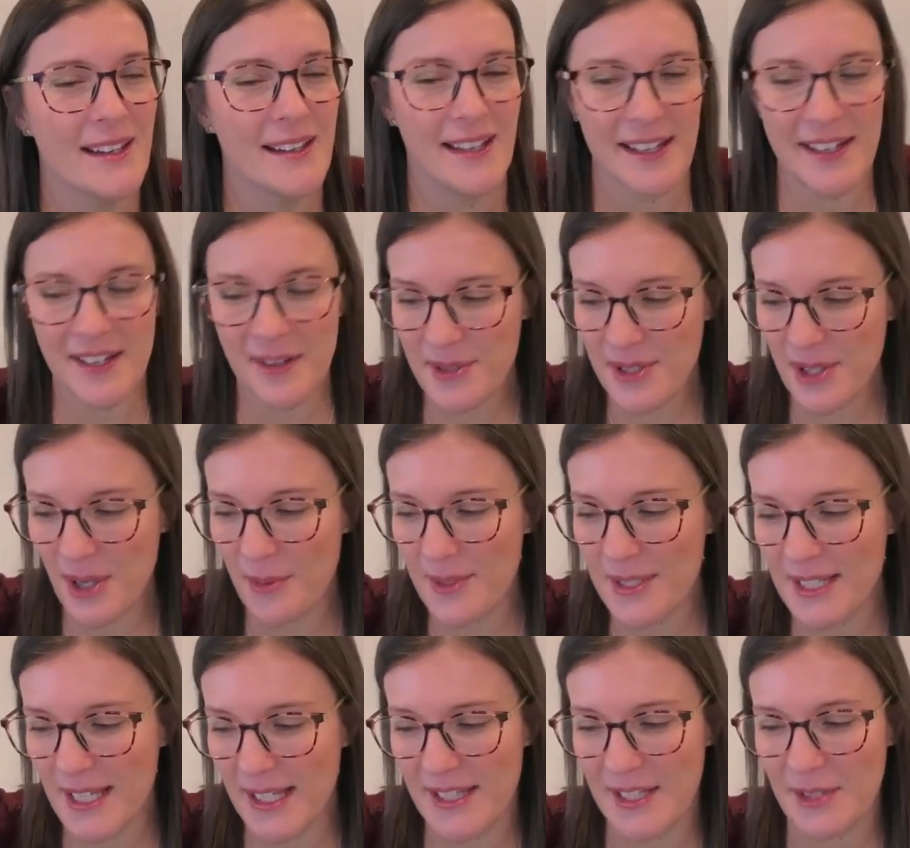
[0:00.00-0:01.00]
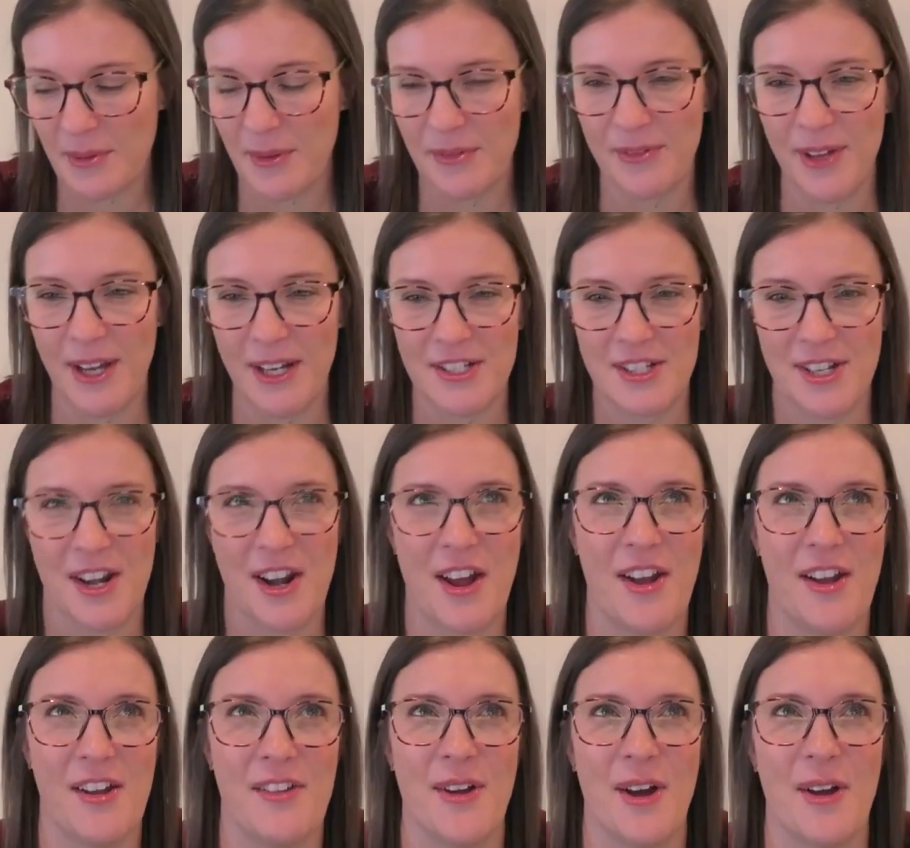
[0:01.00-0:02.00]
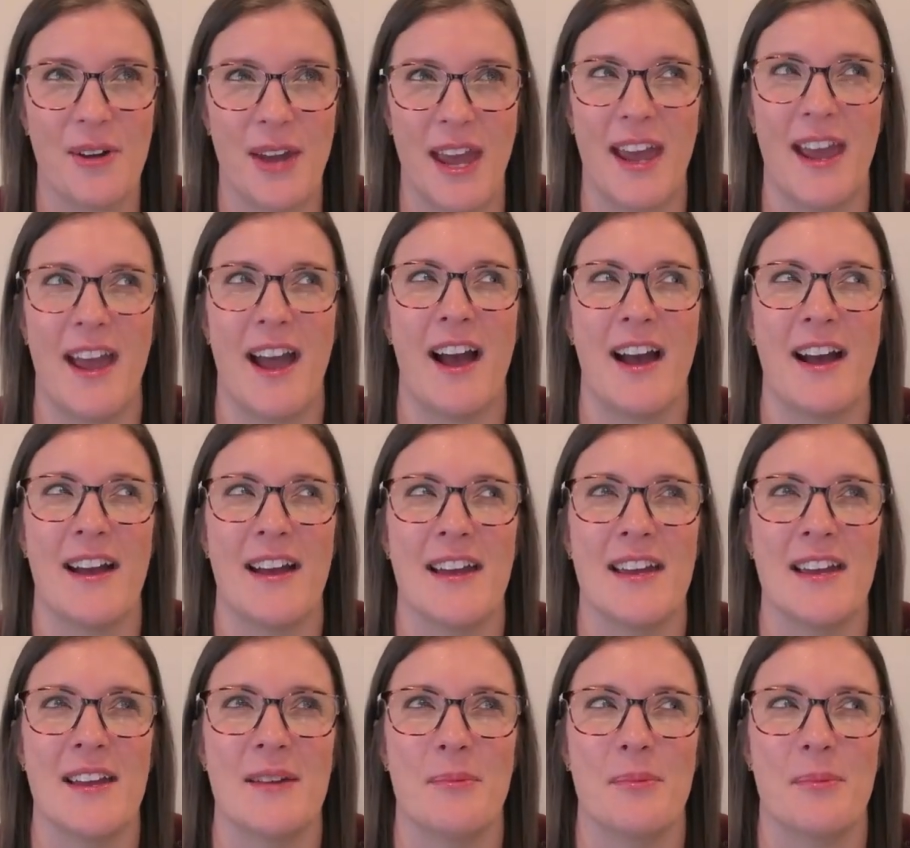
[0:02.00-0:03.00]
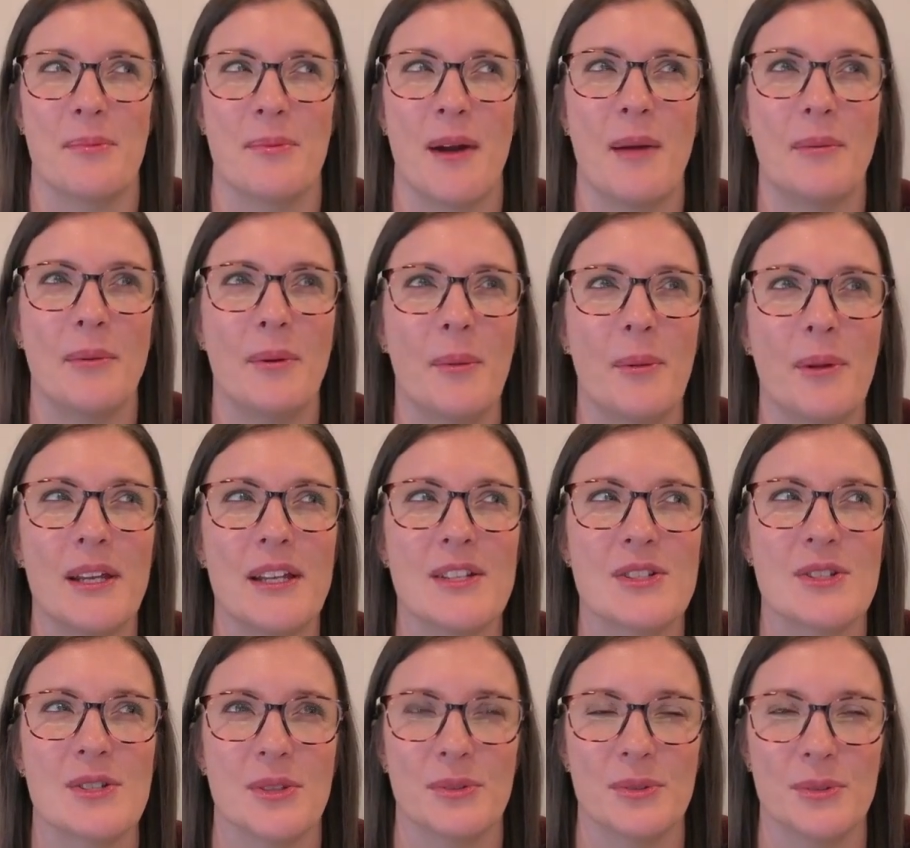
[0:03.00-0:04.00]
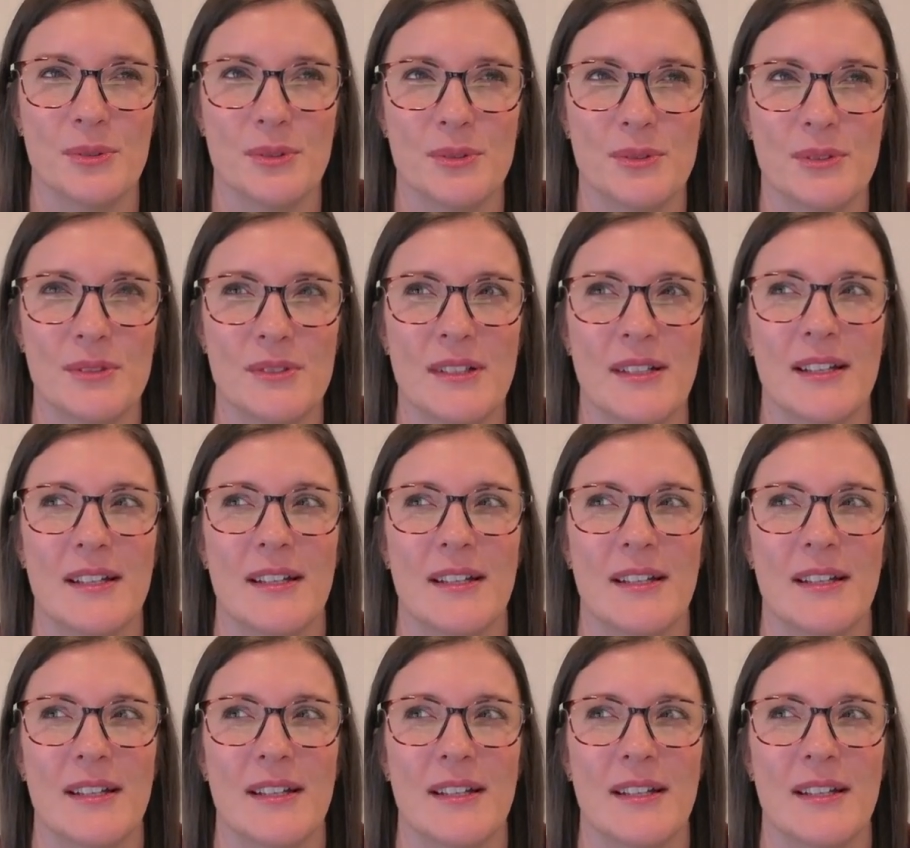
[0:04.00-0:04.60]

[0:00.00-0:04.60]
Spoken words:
And it was almost like this reflection of, okay, I probably do